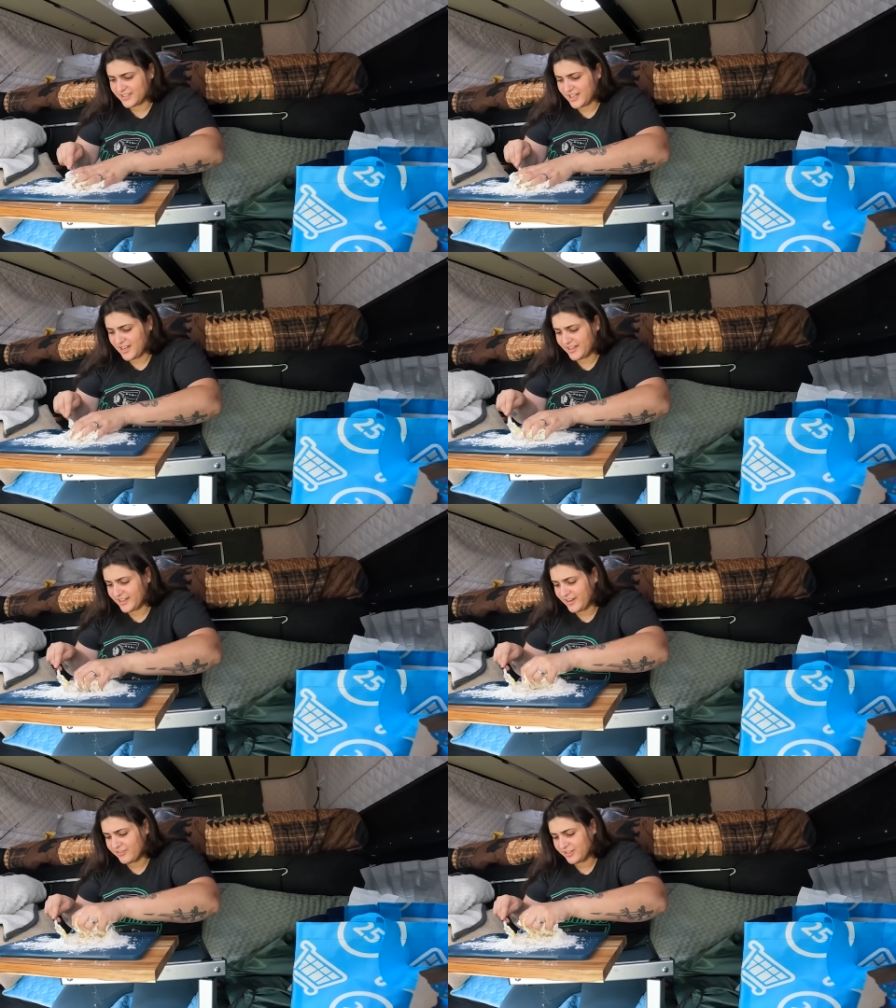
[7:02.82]
is
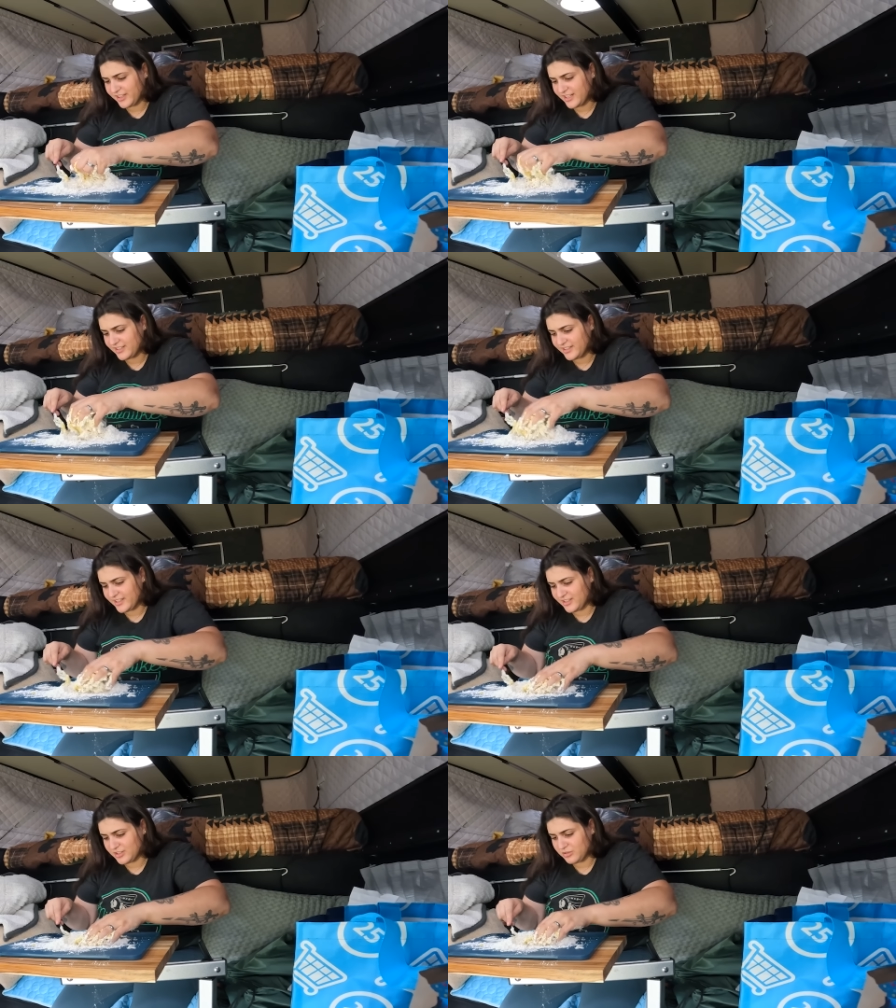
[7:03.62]
not, I feel like I
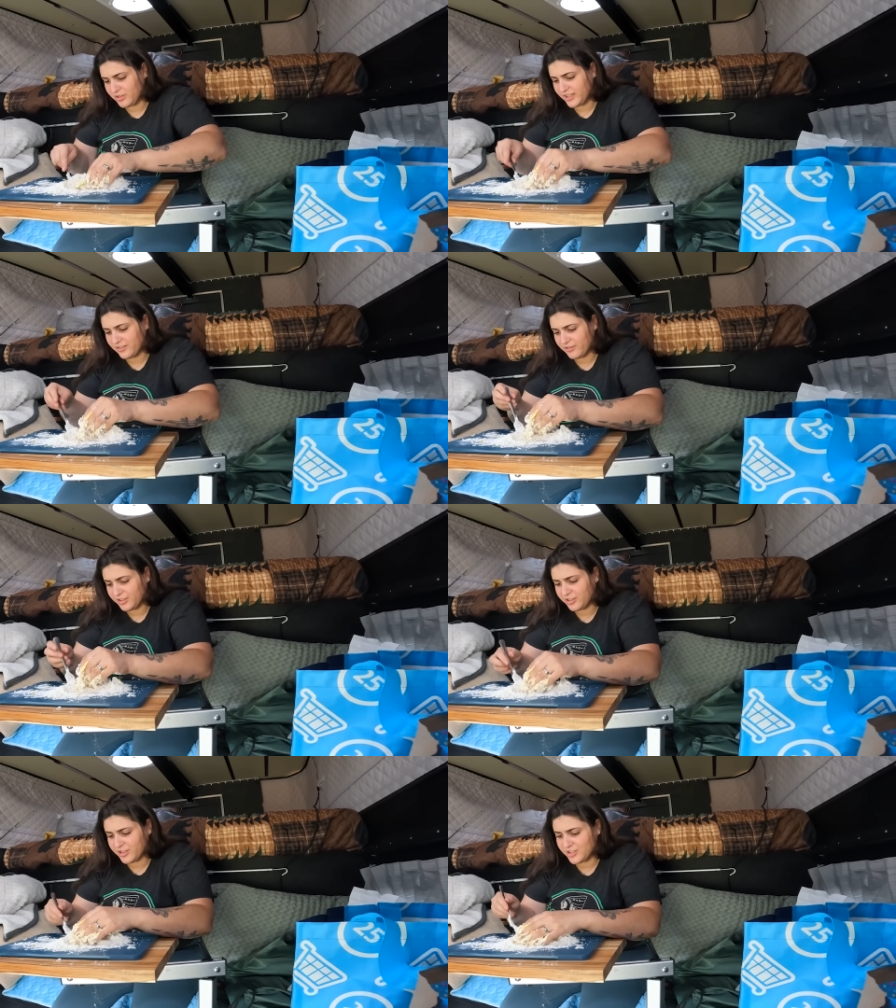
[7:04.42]
didn't do like a
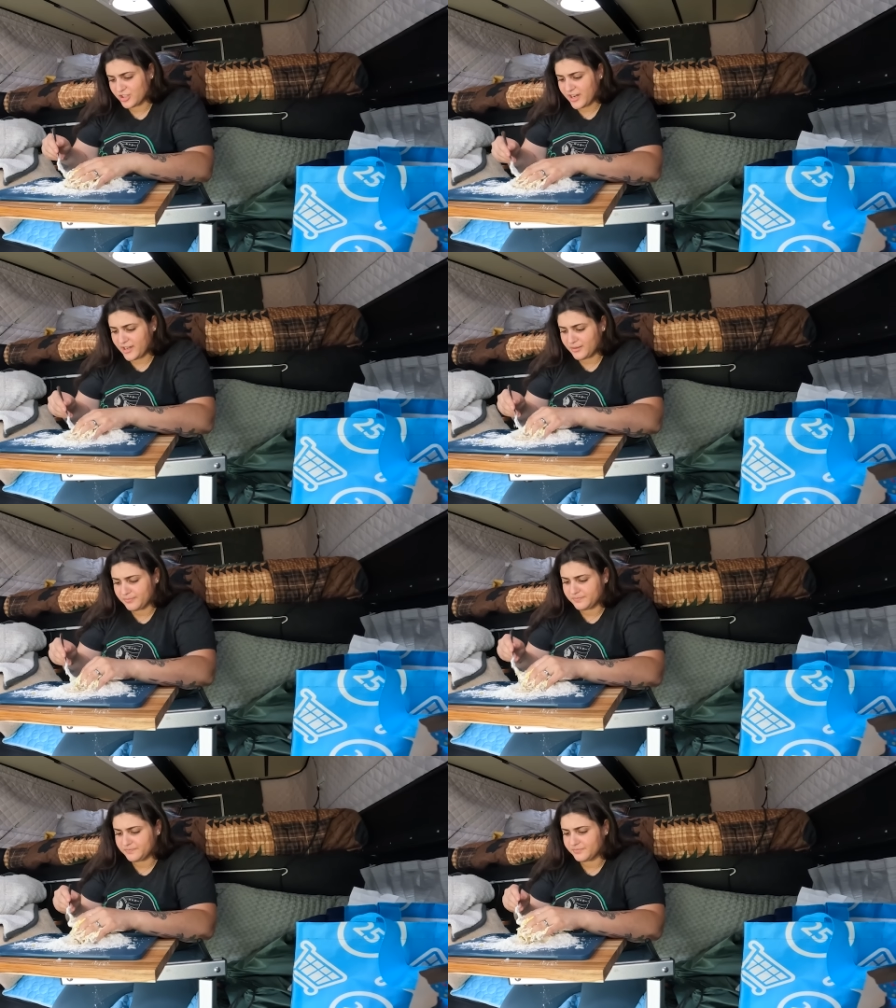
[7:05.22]
really great
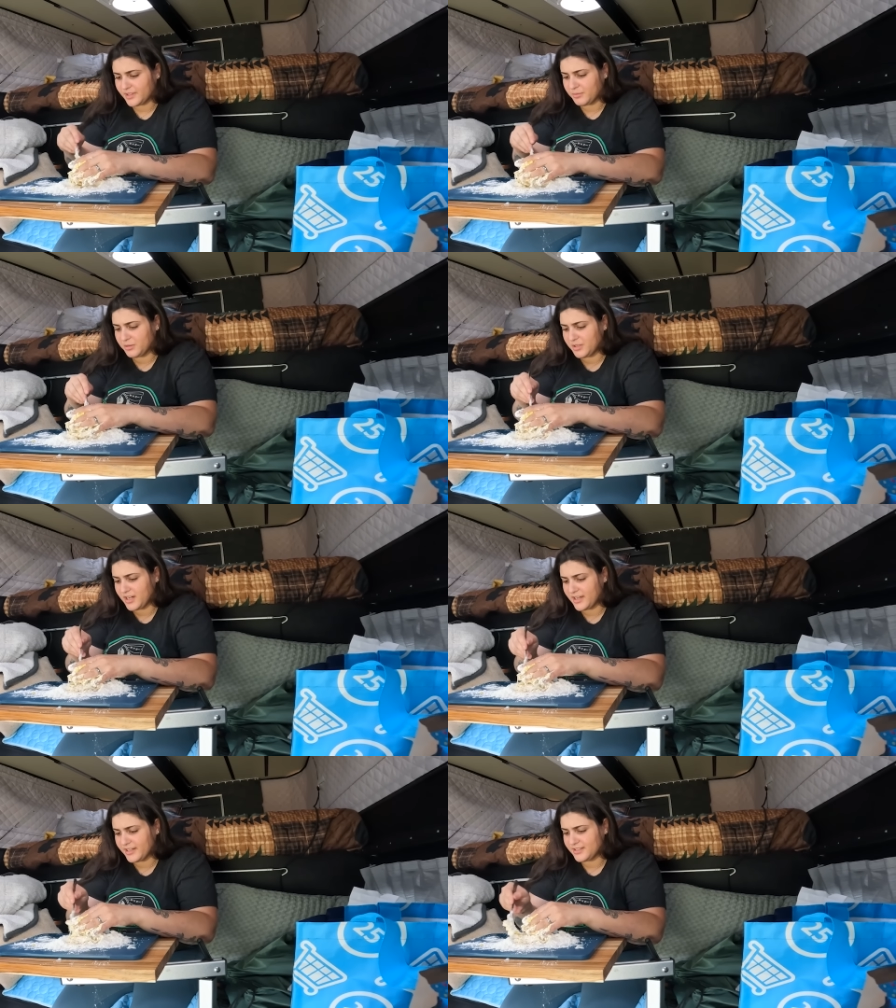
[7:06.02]
job. I'm gonna be
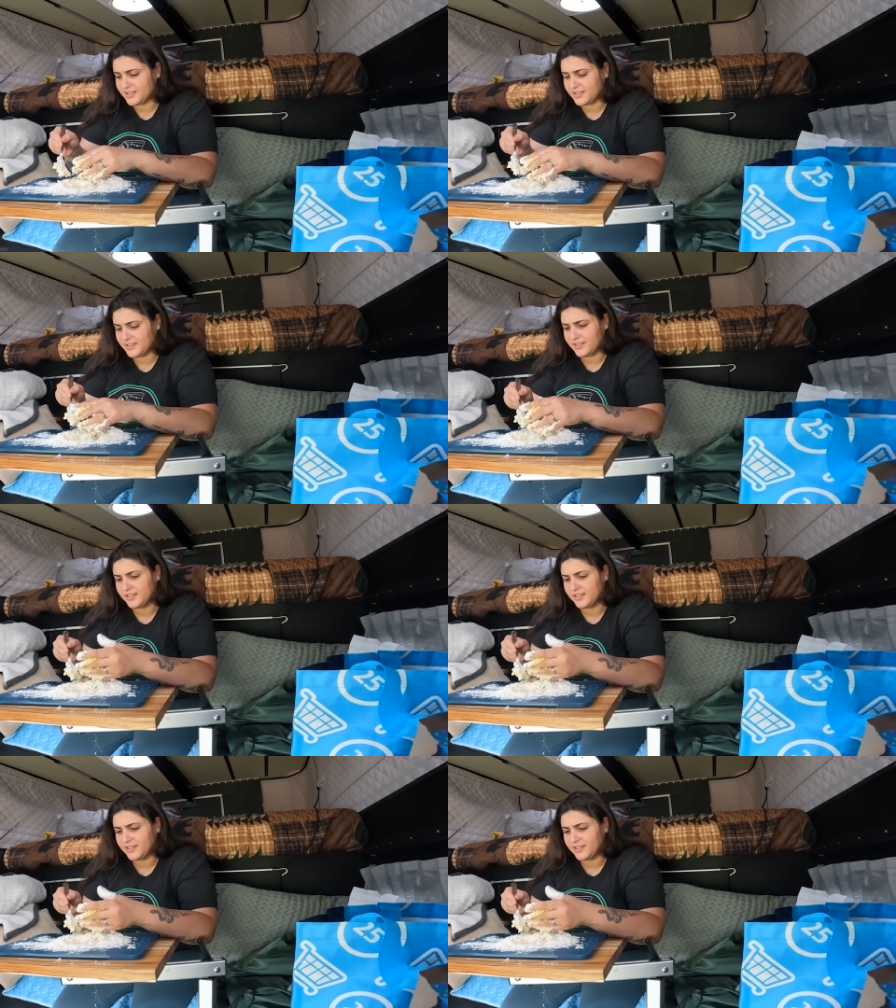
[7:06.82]
honest.